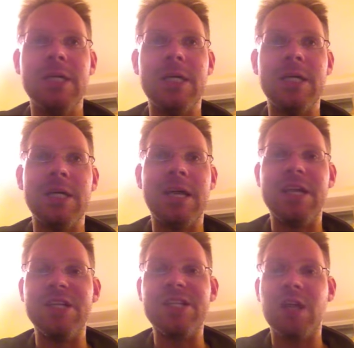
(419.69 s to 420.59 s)
Uh,
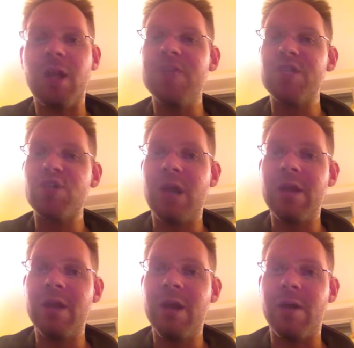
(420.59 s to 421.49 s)
and it's a lot of it's
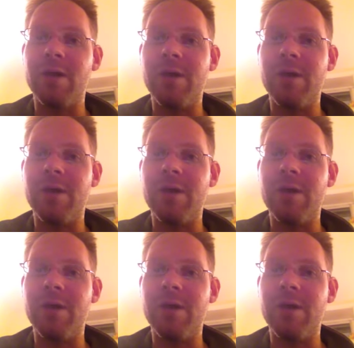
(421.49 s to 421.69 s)
trial and error.